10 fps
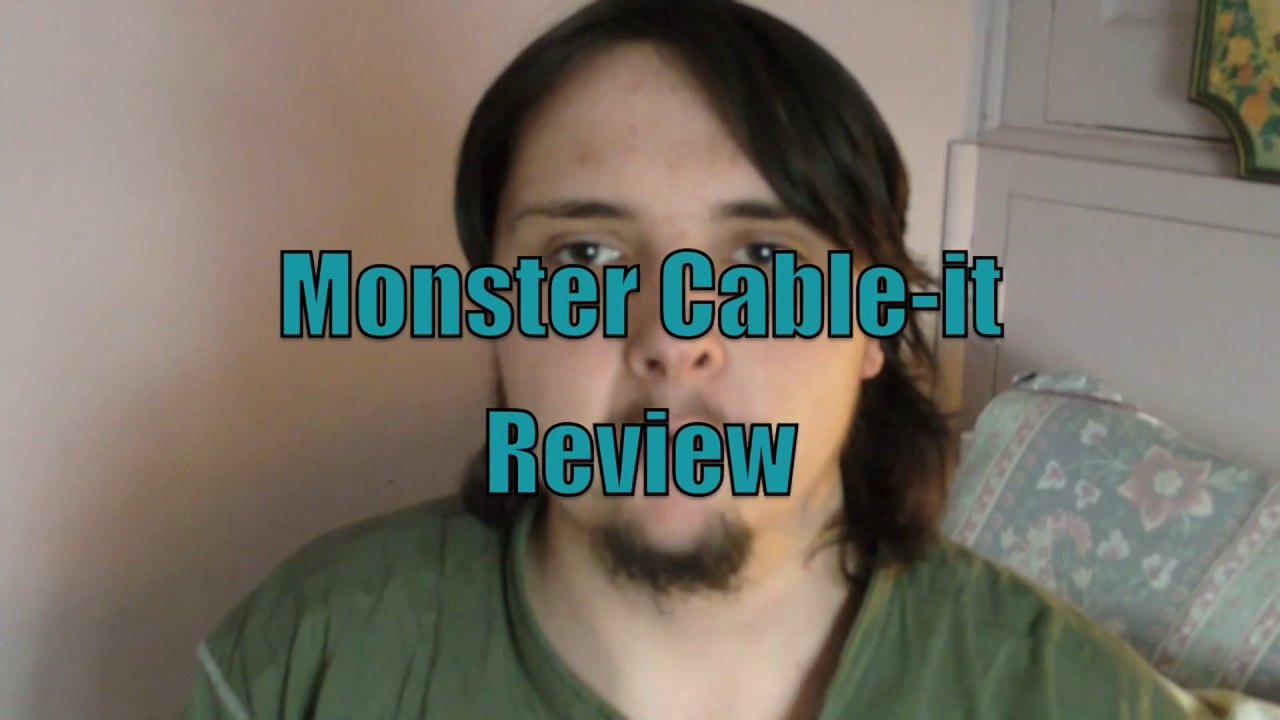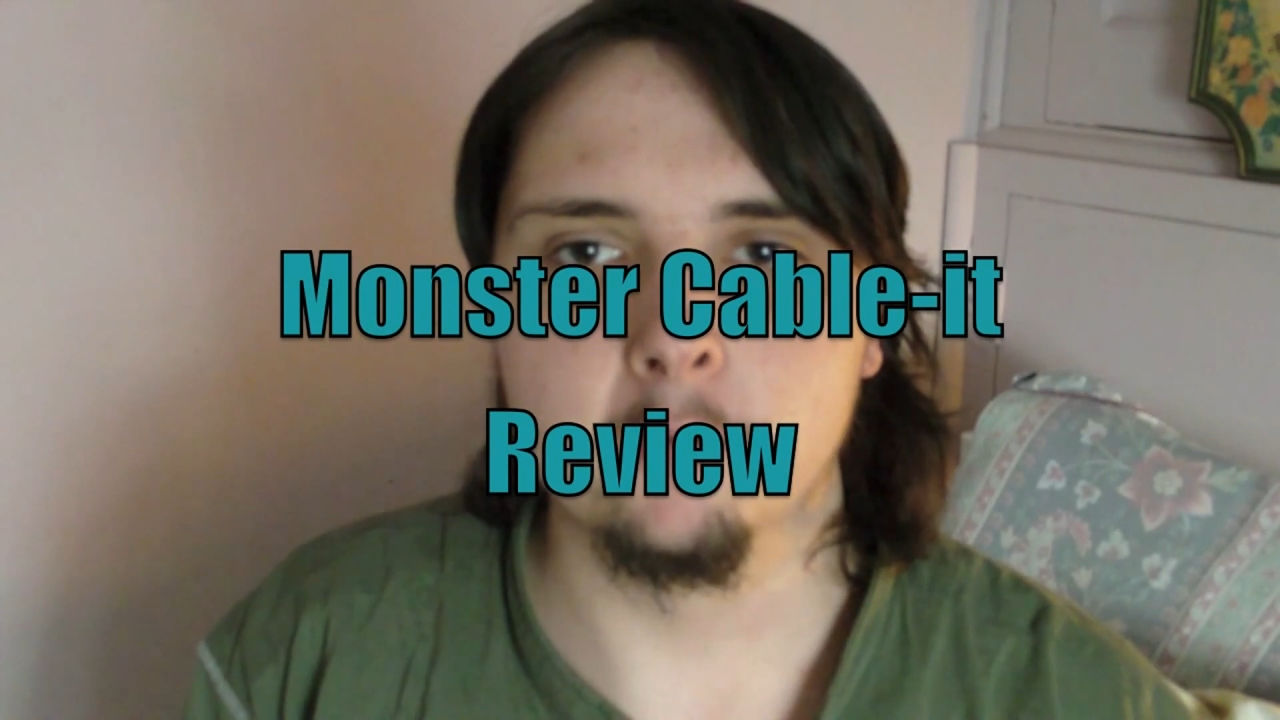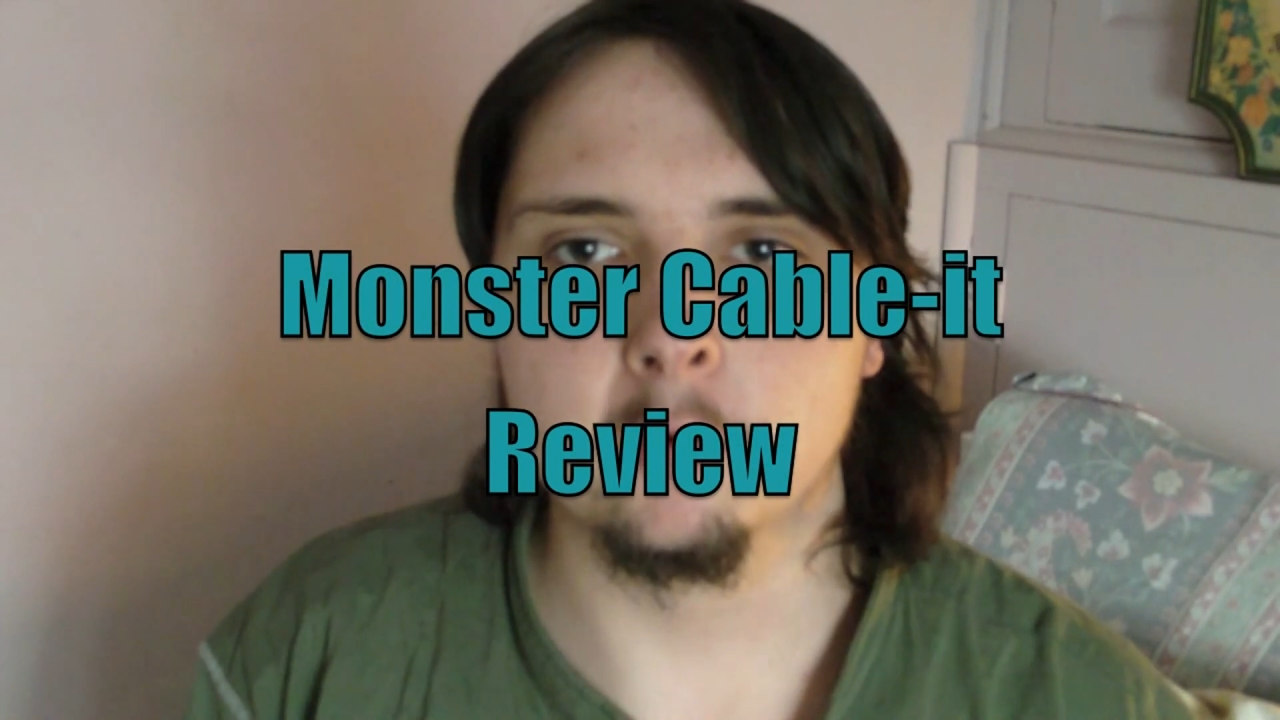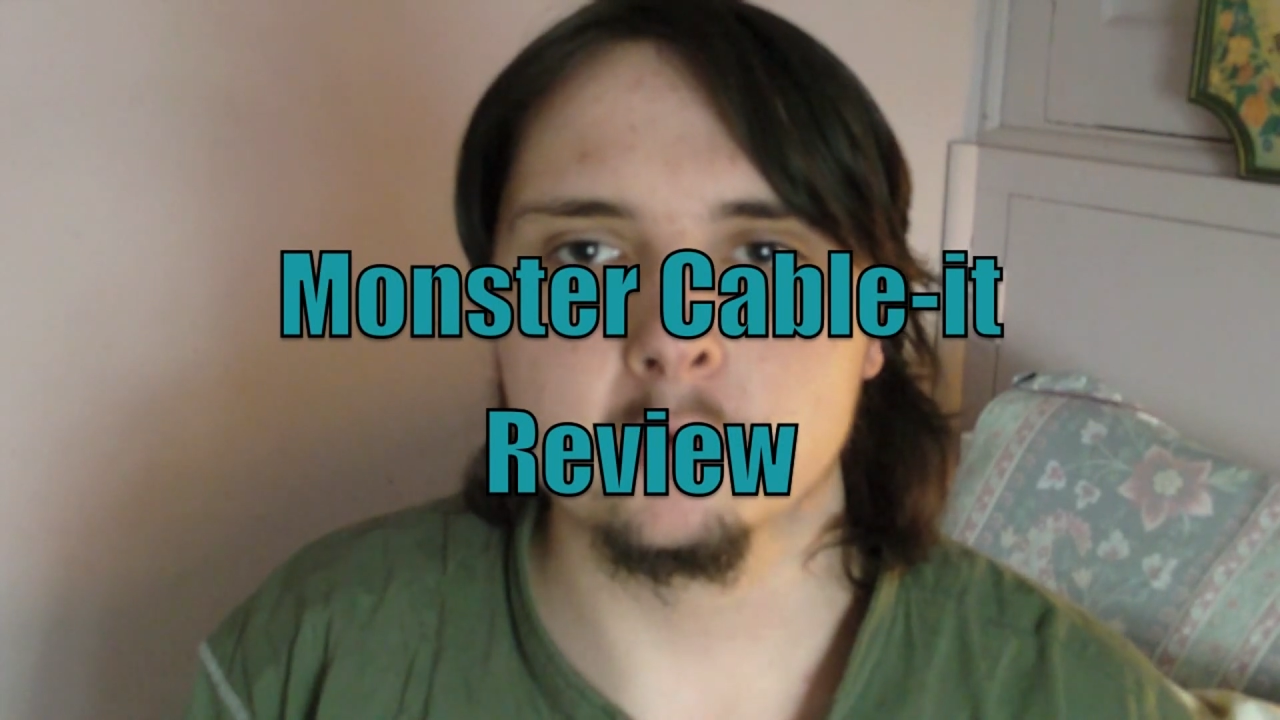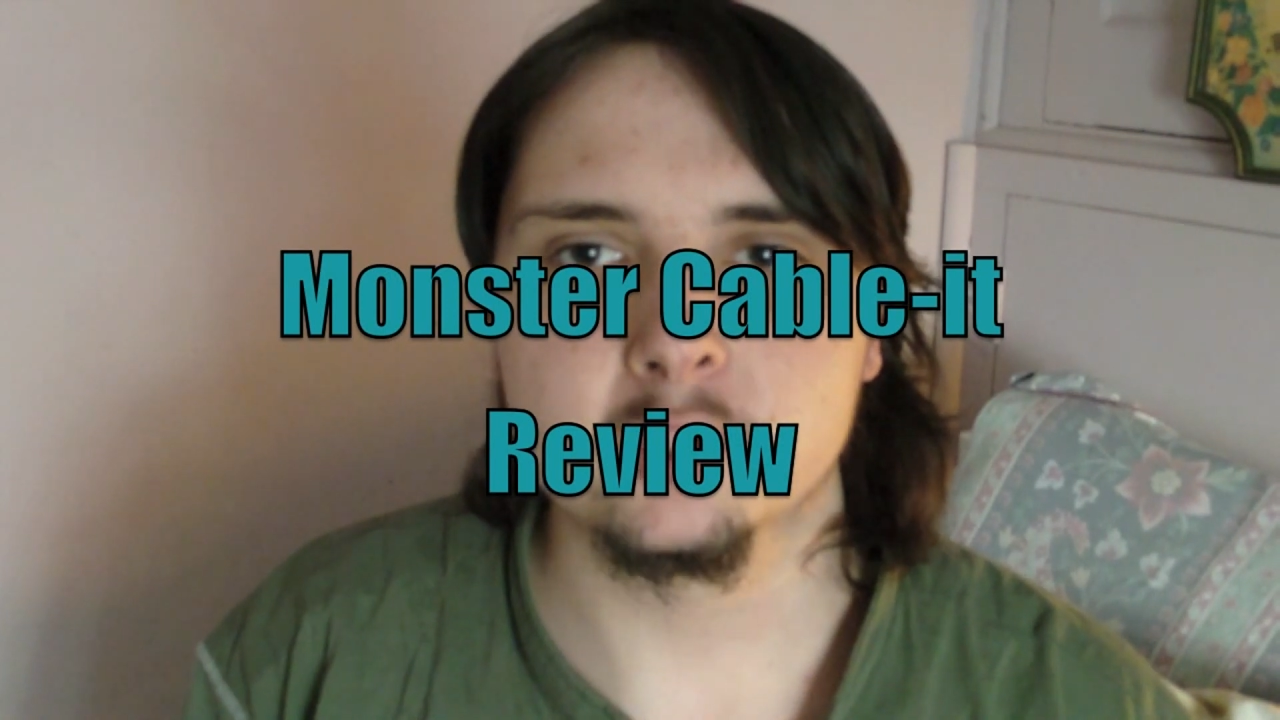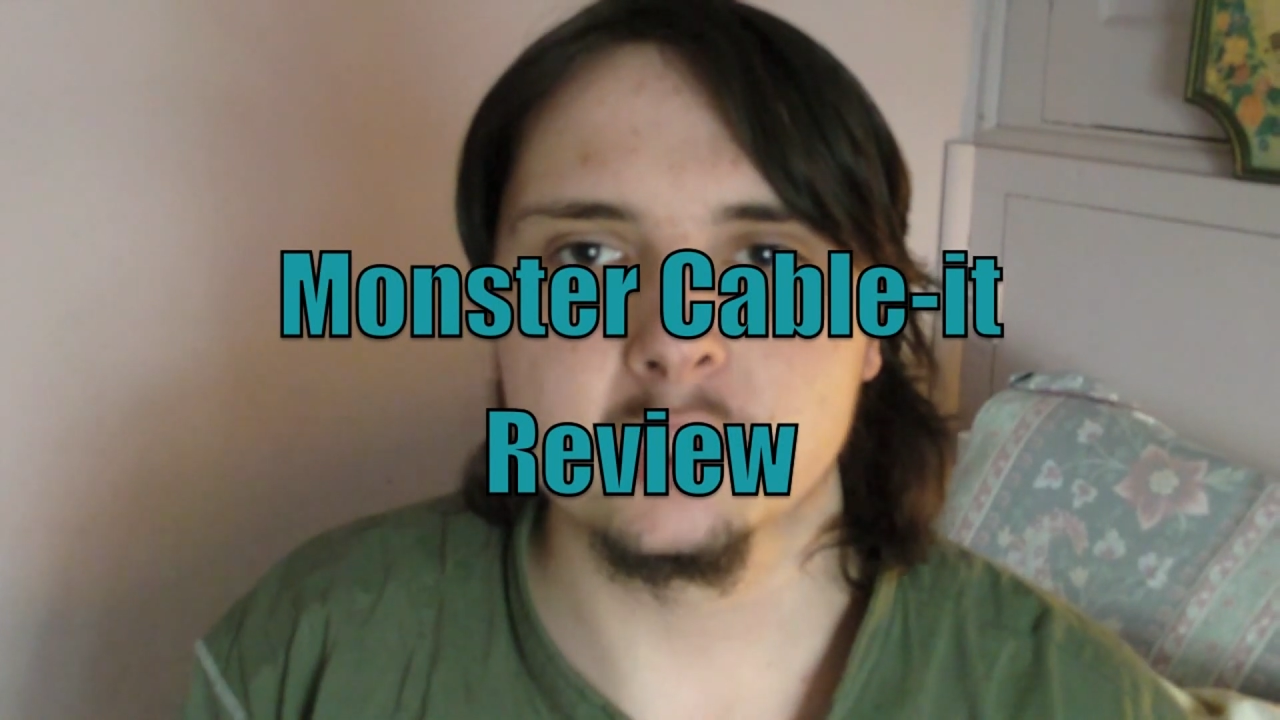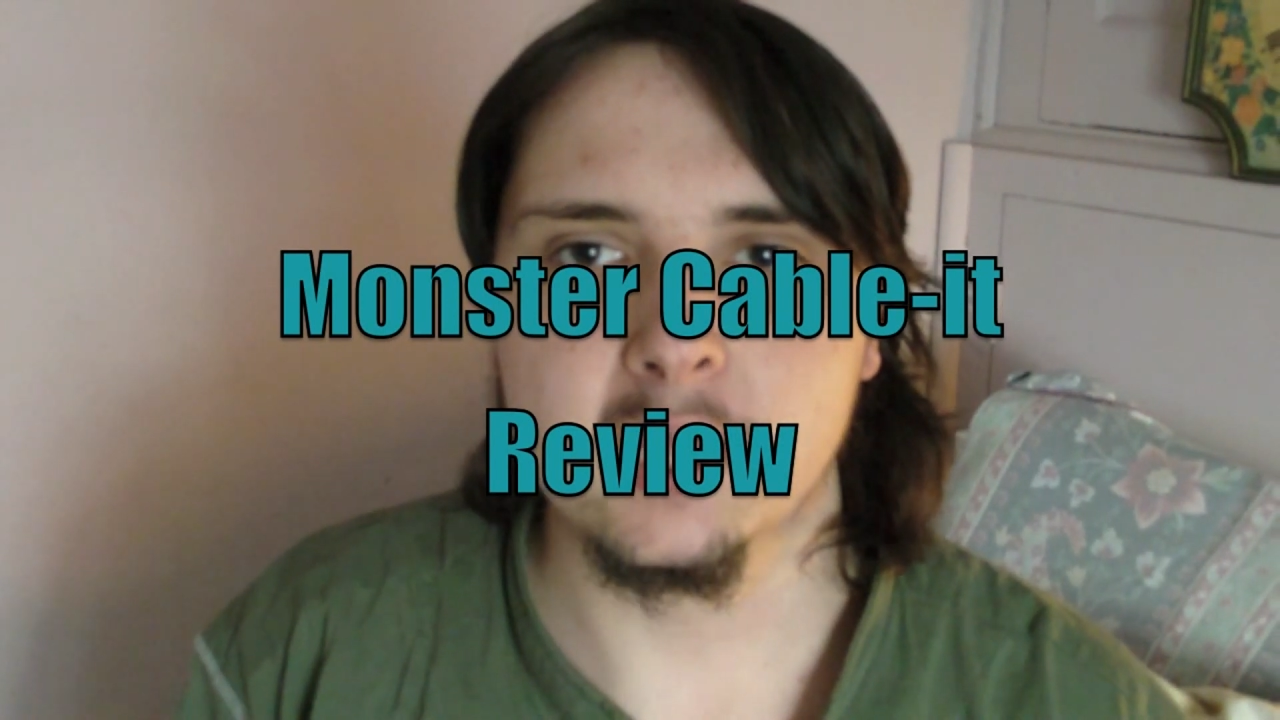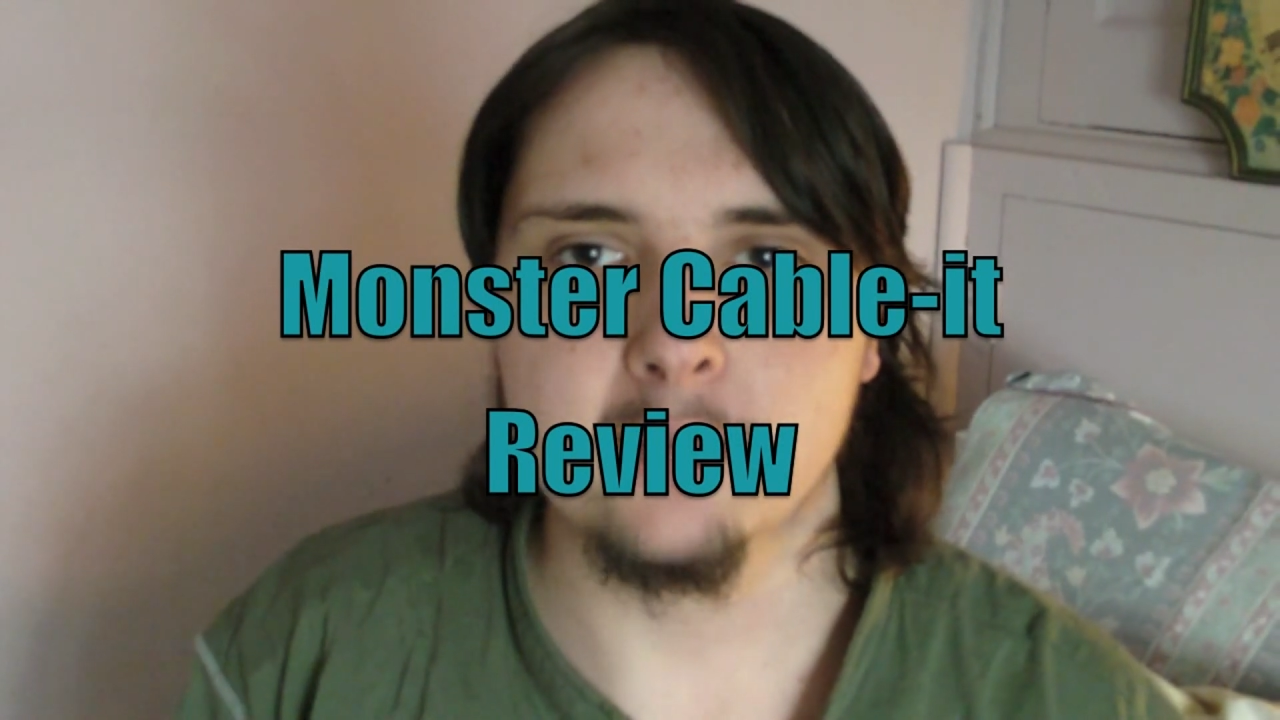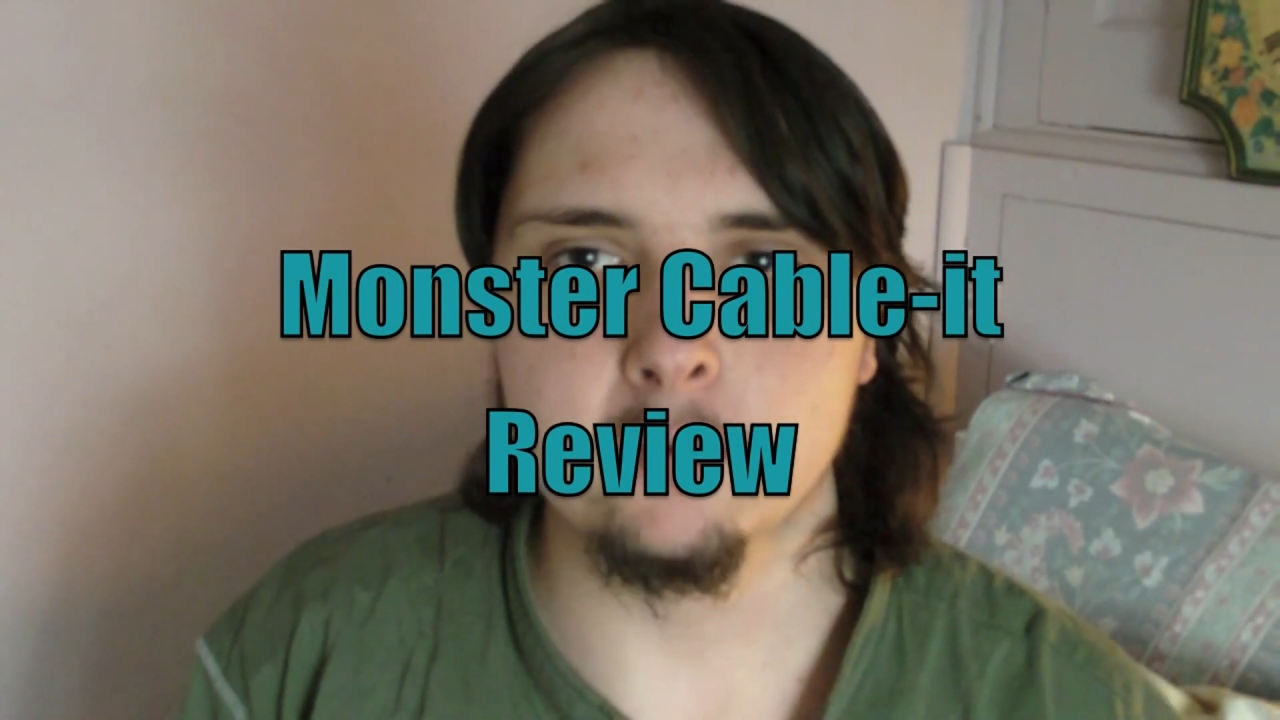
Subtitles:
monster cable